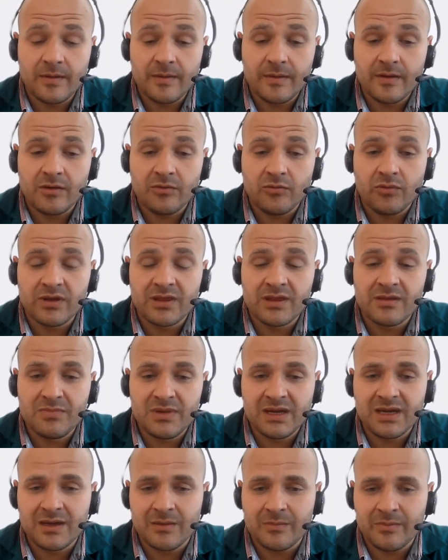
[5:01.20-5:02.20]
with a
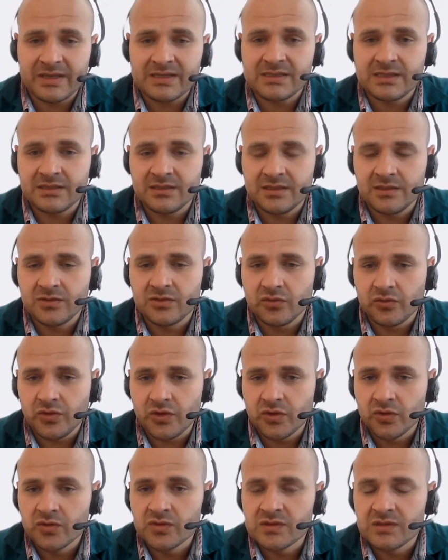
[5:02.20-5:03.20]
big capacity to
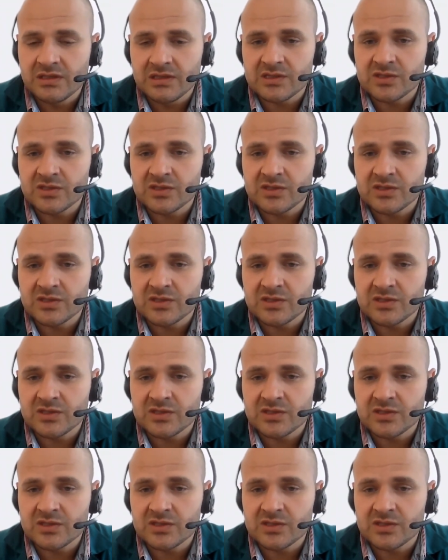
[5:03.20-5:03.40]
use this